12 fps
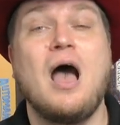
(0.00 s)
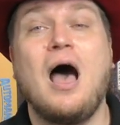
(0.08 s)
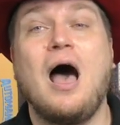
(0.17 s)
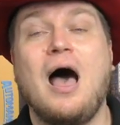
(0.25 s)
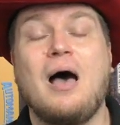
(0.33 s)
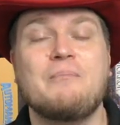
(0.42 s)

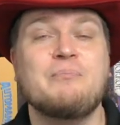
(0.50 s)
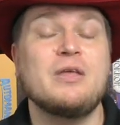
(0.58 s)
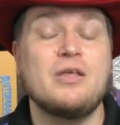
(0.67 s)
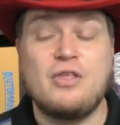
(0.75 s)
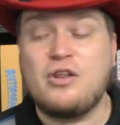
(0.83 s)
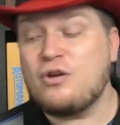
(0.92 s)
Um,
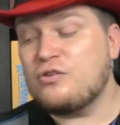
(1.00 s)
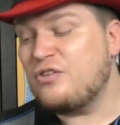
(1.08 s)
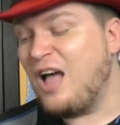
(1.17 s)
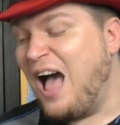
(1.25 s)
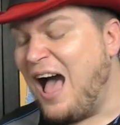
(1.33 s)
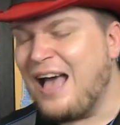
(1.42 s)
then there's
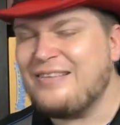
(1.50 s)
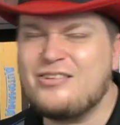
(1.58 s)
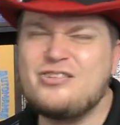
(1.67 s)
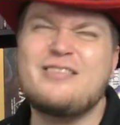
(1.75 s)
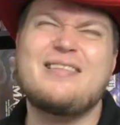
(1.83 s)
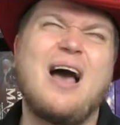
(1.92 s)
the
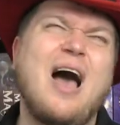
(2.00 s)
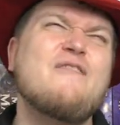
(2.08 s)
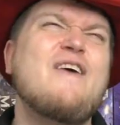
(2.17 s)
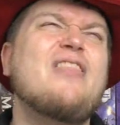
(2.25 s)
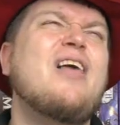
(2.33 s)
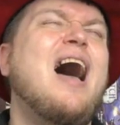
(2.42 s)
hostages. Now, I
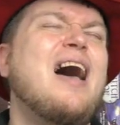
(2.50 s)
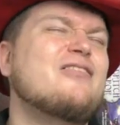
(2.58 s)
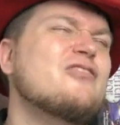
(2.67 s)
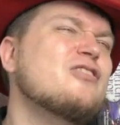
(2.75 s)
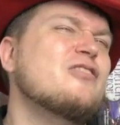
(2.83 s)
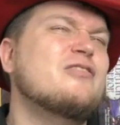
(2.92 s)
found the
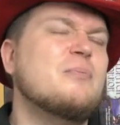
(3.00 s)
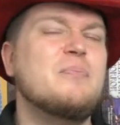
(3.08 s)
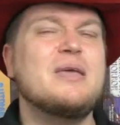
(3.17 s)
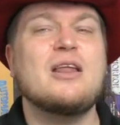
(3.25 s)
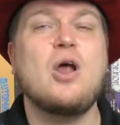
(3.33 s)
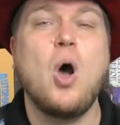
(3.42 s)
hostages to
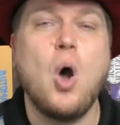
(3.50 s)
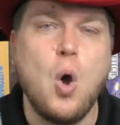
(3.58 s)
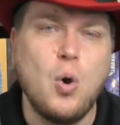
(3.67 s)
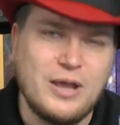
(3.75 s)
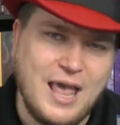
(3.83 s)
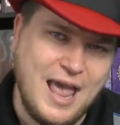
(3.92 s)
be an
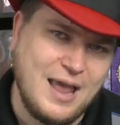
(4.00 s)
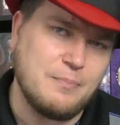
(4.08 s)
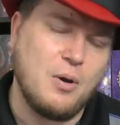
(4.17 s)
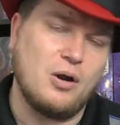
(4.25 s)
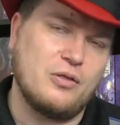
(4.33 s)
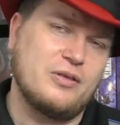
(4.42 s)
okay
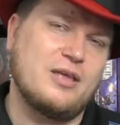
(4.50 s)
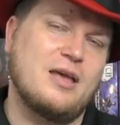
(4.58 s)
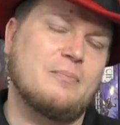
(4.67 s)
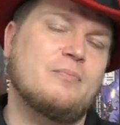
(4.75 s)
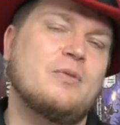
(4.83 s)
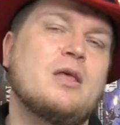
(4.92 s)
part of the
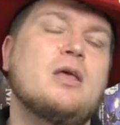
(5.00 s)
game.